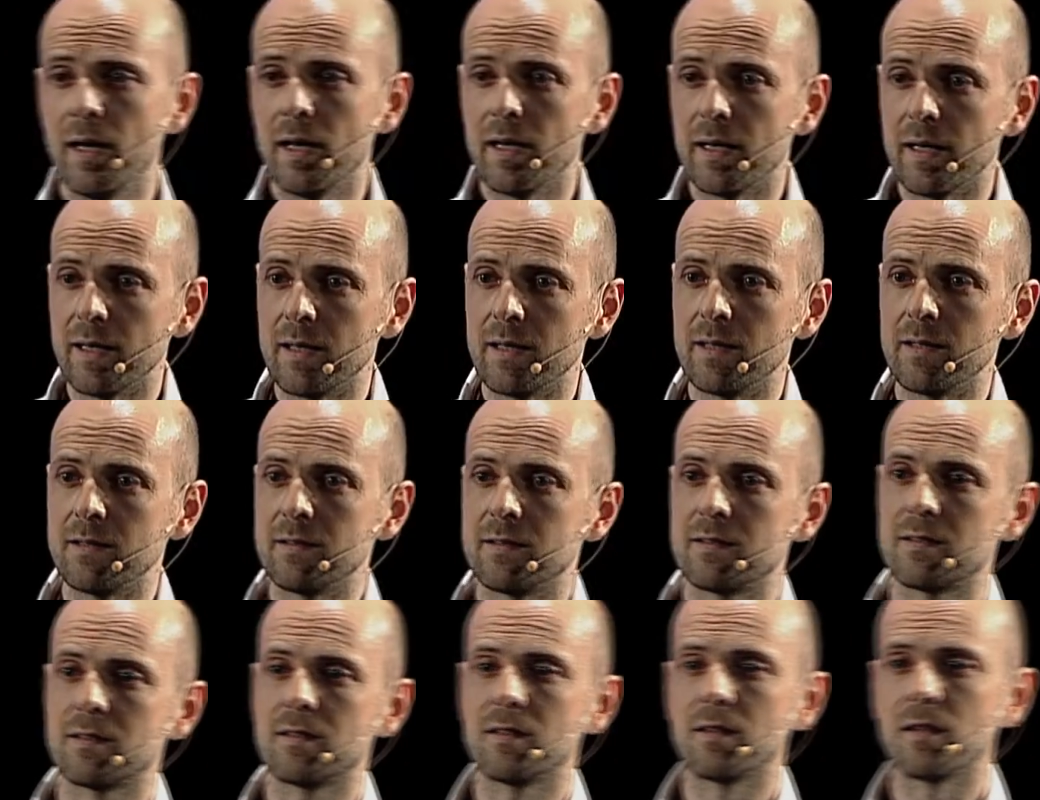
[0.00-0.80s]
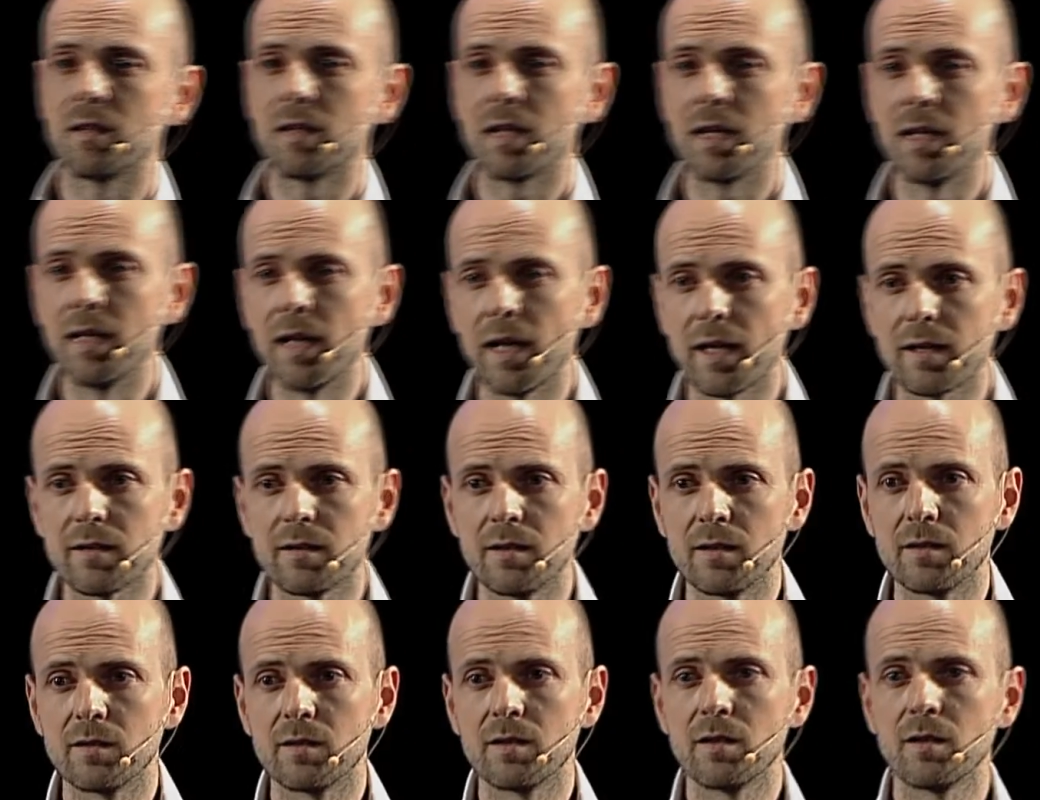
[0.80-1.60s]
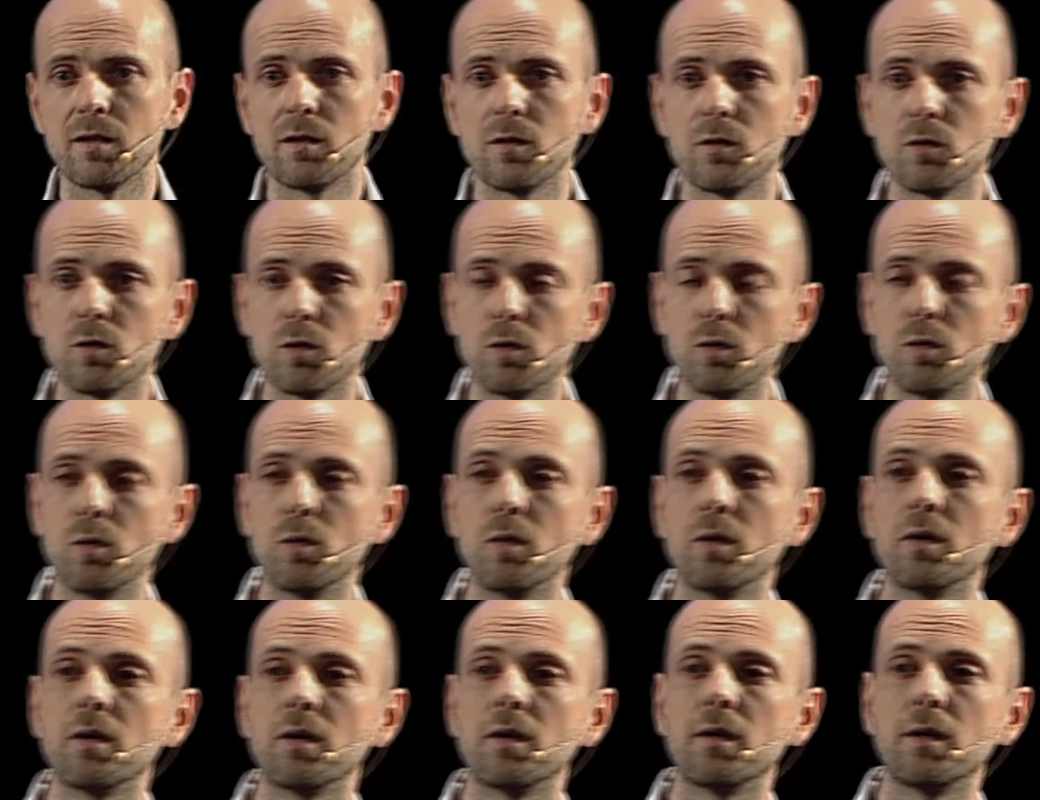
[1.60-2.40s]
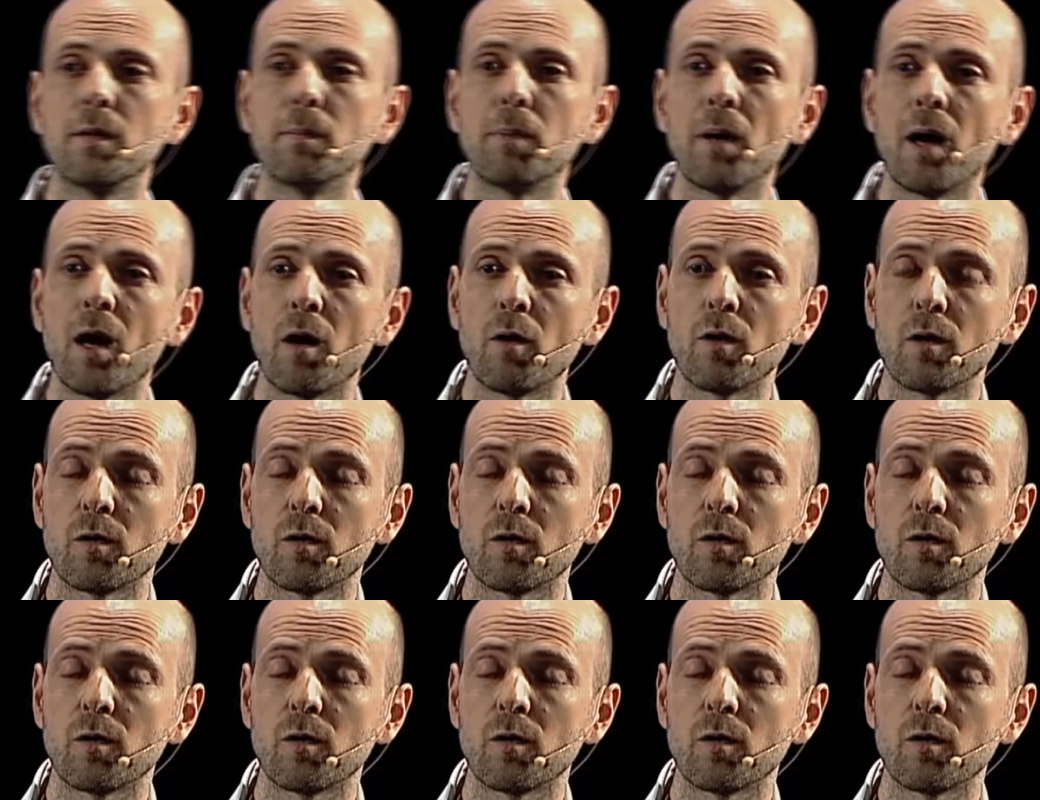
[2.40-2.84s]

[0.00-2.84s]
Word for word: is connected to the power